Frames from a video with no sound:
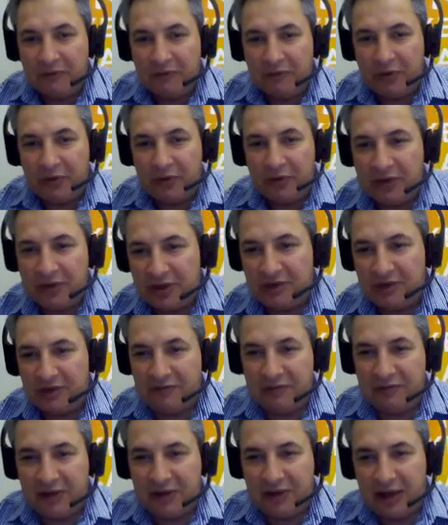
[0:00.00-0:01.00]
for those that
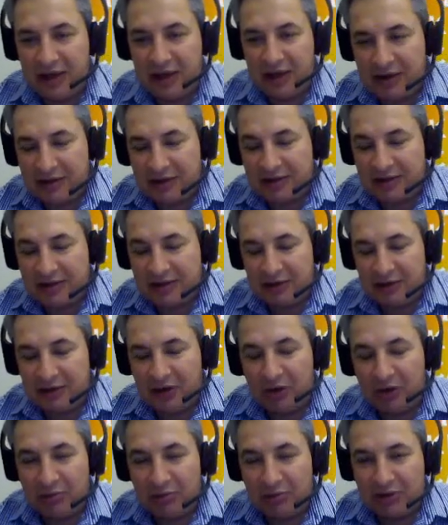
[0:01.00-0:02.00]
have had this
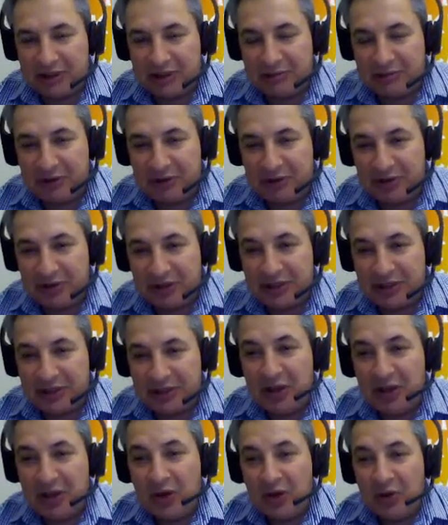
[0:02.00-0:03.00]
horrible experience,
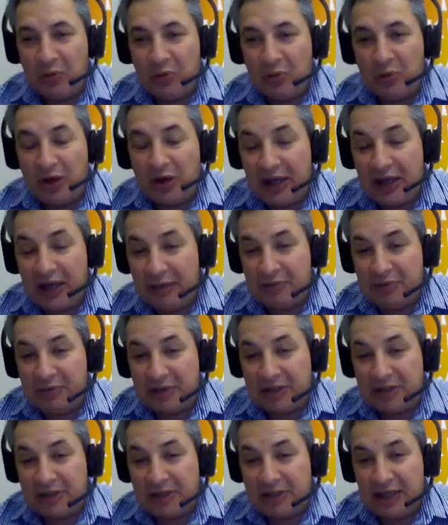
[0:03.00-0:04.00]
what
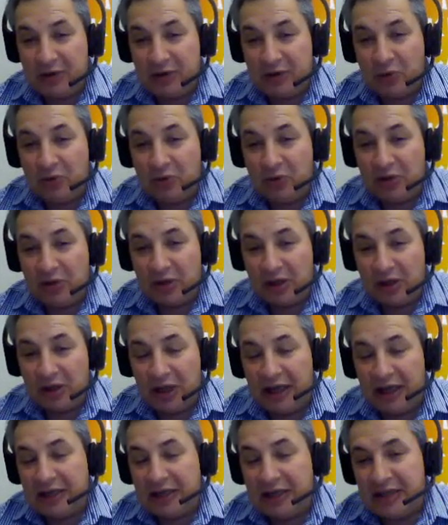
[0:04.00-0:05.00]
happens is that all the
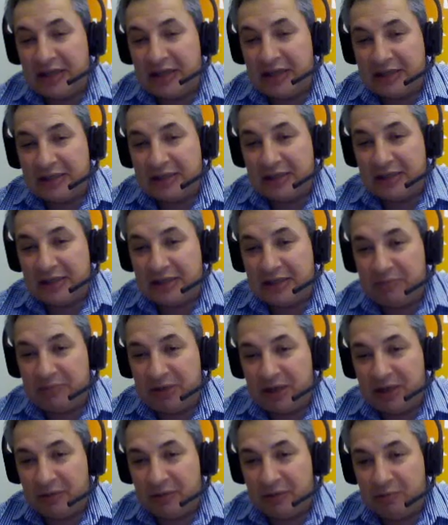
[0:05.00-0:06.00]
end dates
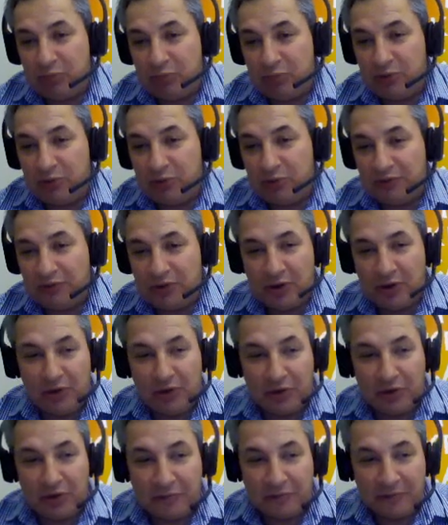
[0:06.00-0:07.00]
disappear. Poof,
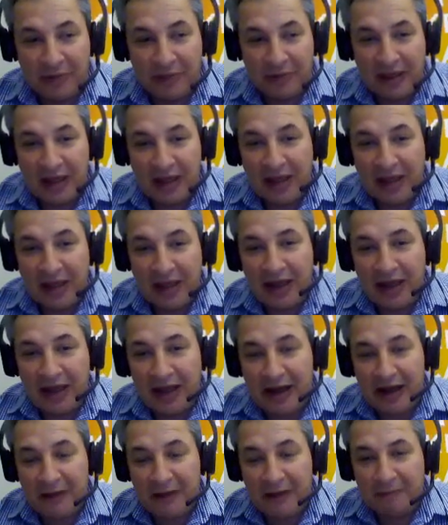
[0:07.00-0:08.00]
gone.
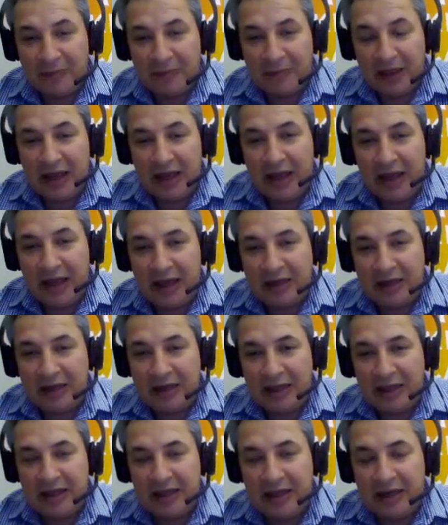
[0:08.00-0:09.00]
And
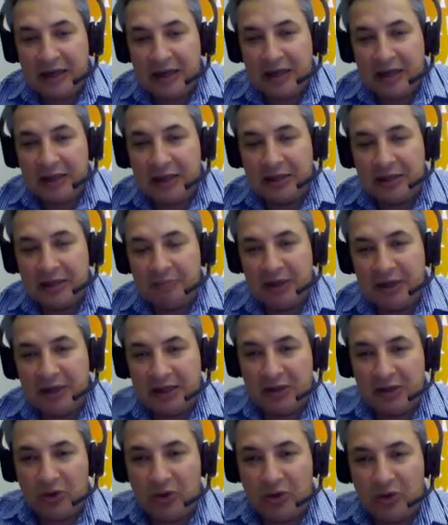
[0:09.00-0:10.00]
then
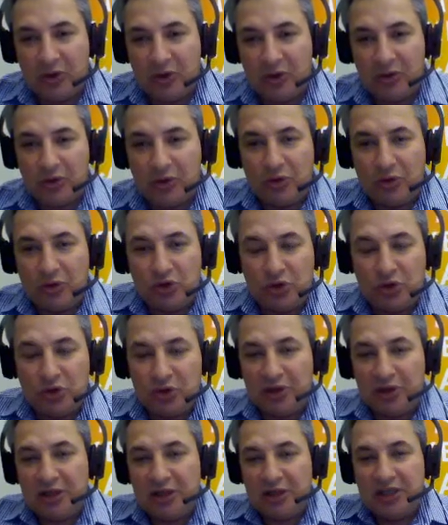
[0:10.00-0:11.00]
depending on the
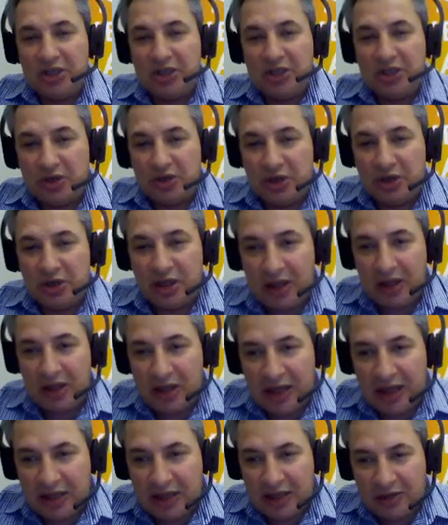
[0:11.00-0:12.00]
new
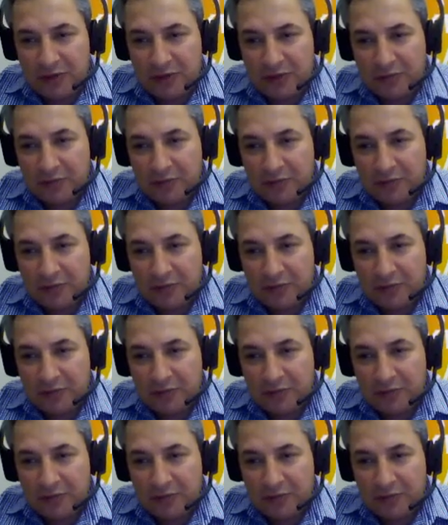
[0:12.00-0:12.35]
condition that